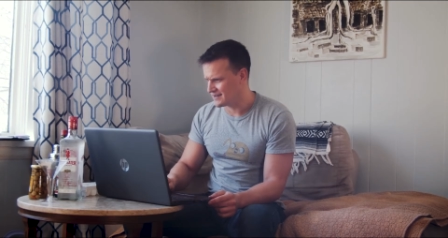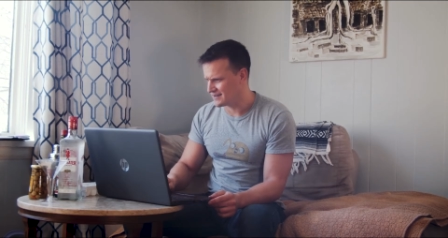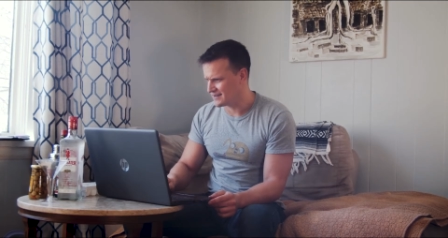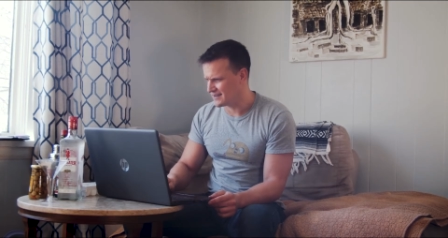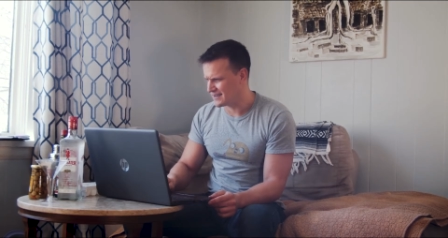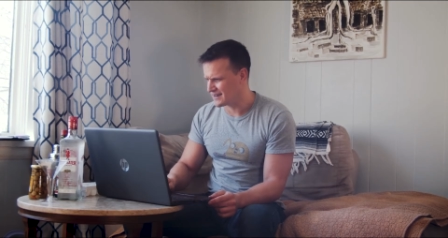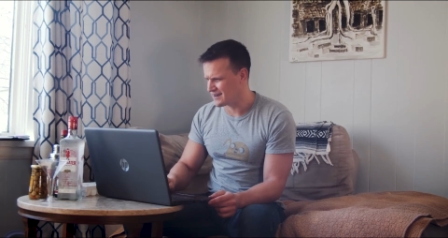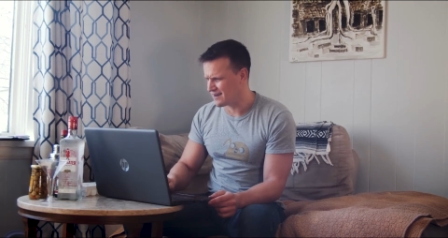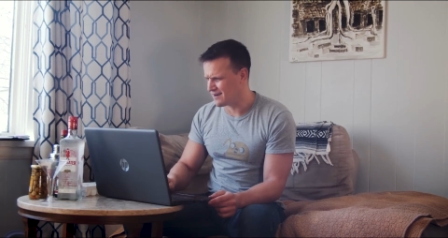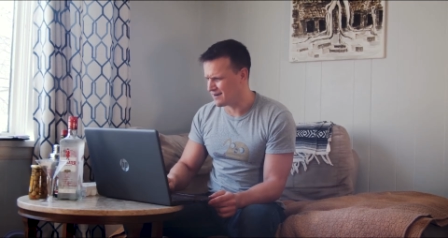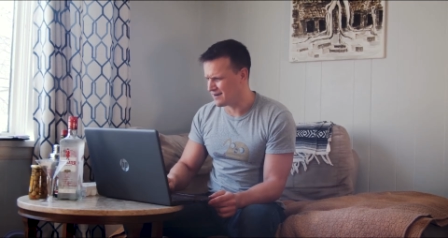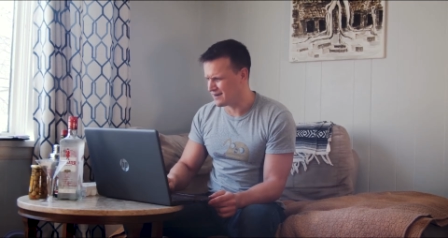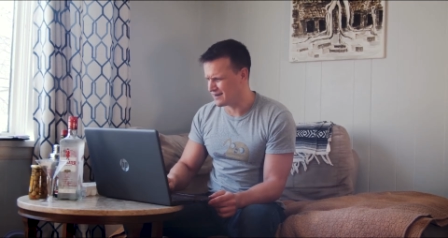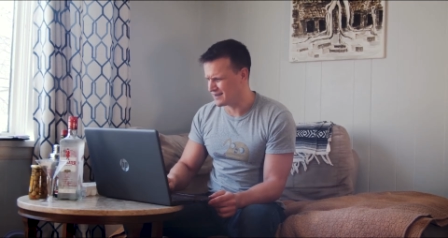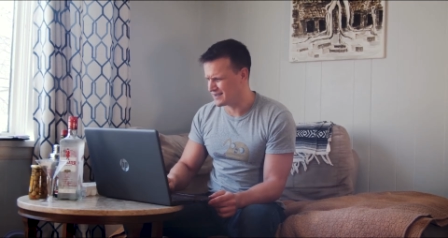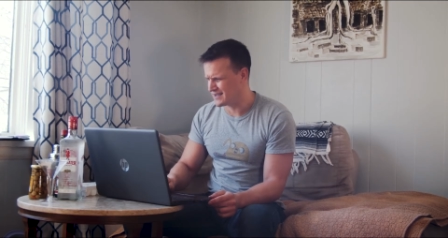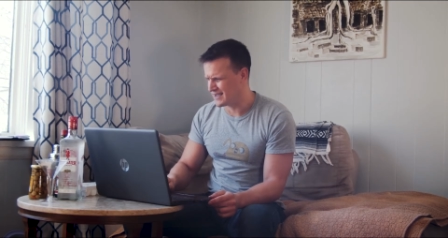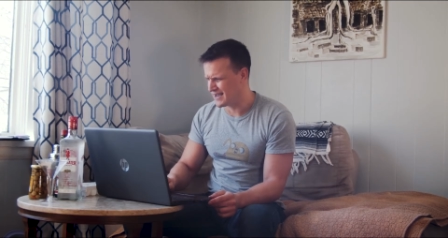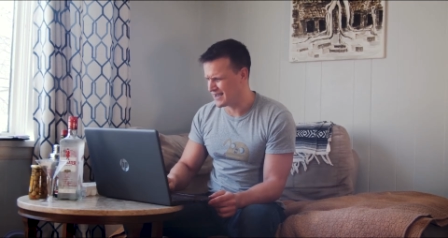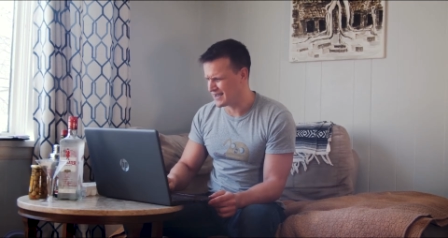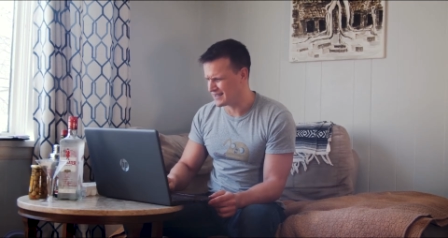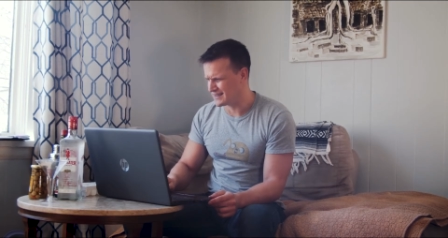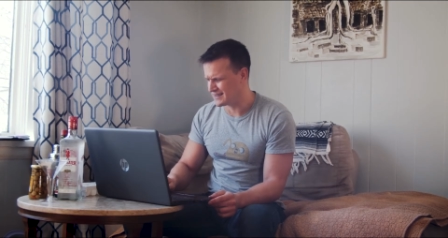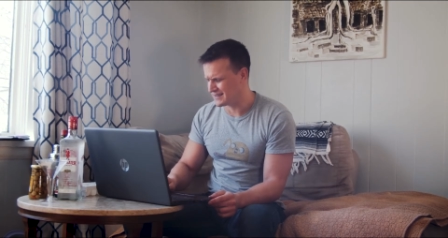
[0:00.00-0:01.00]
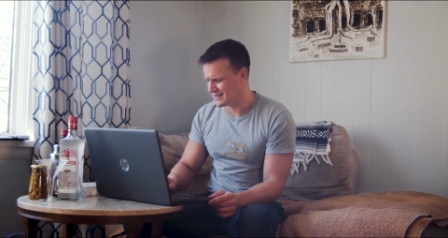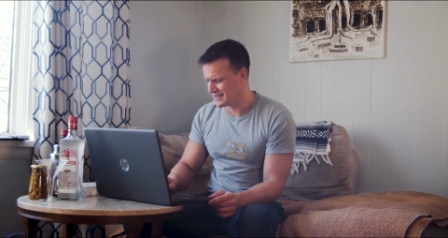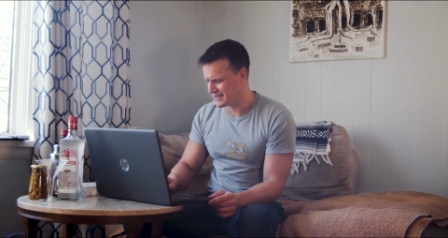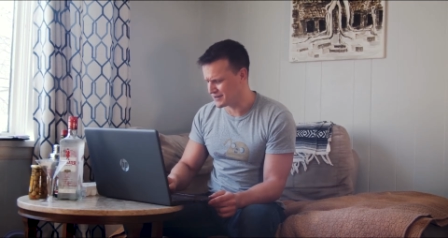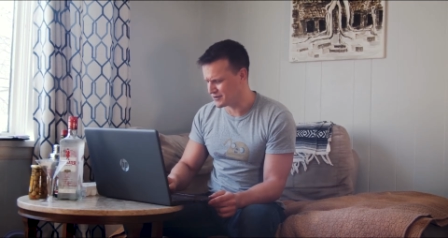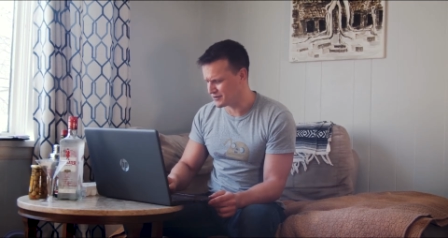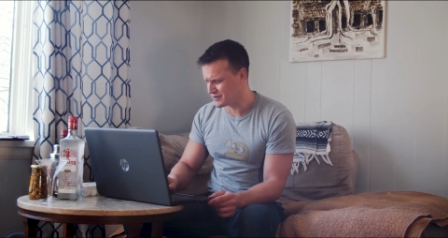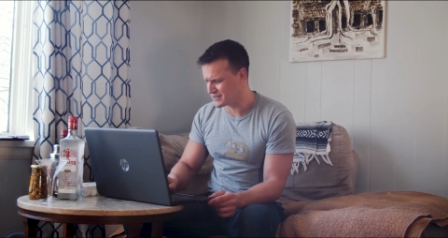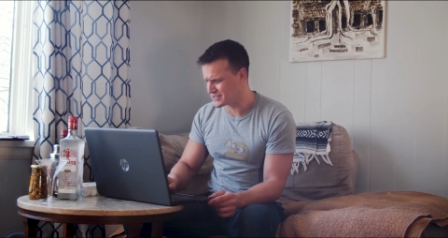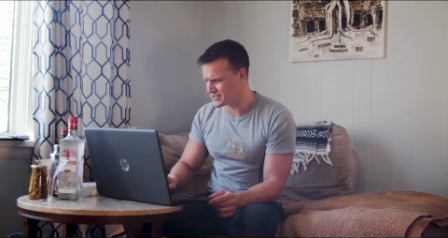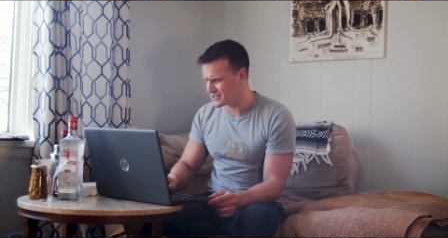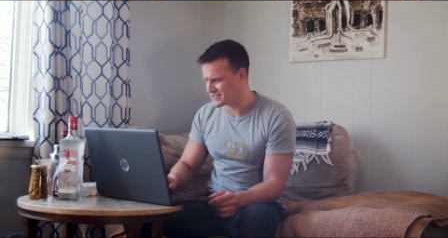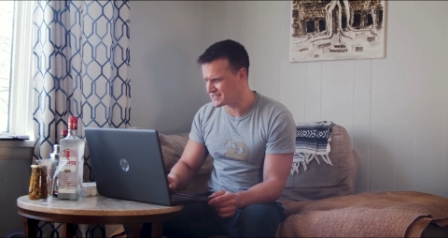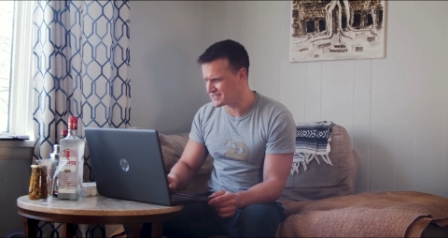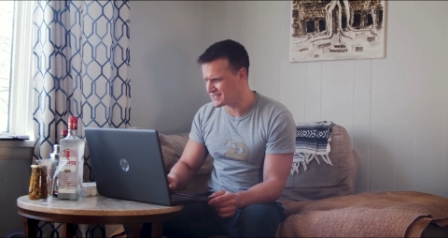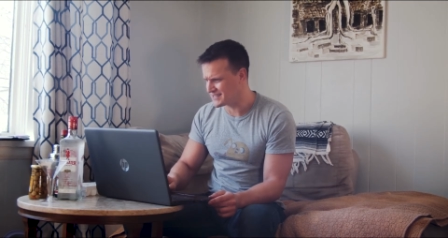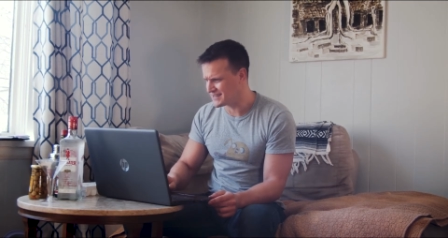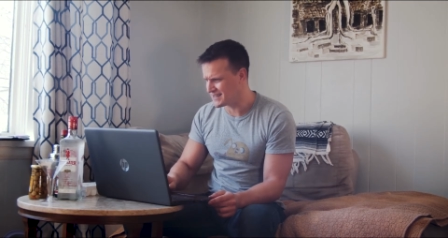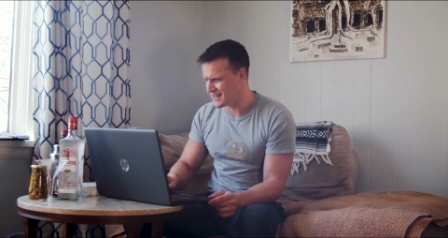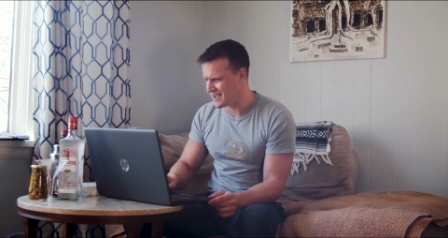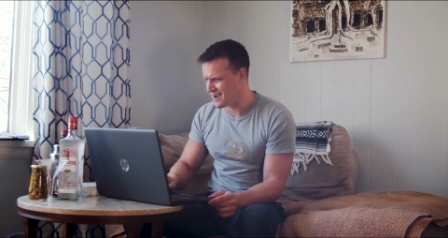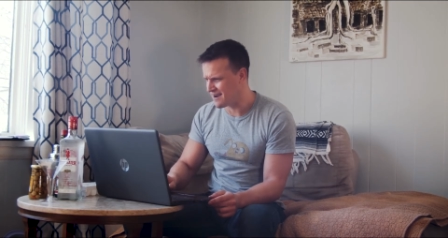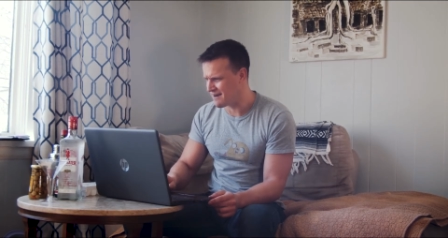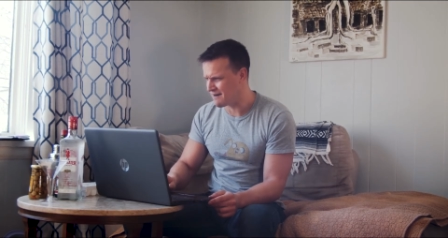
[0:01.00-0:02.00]
and lick. Oh God, licorice is
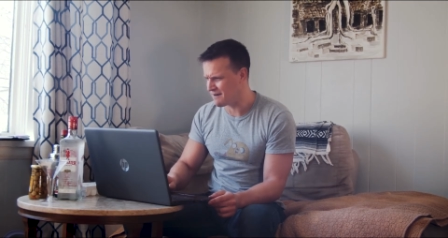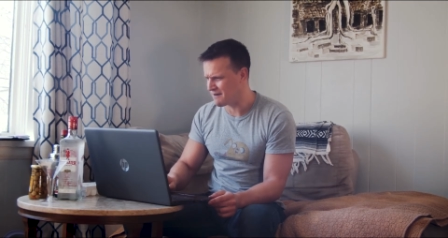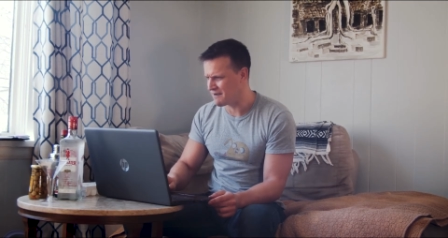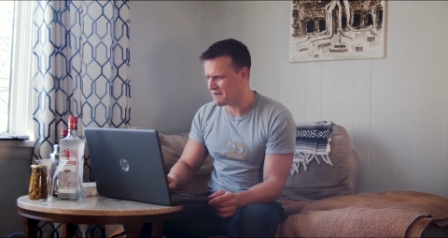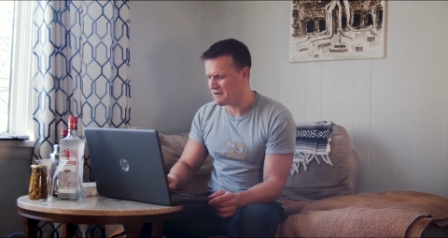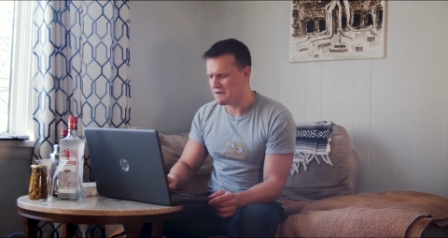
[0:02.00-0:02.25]
in there.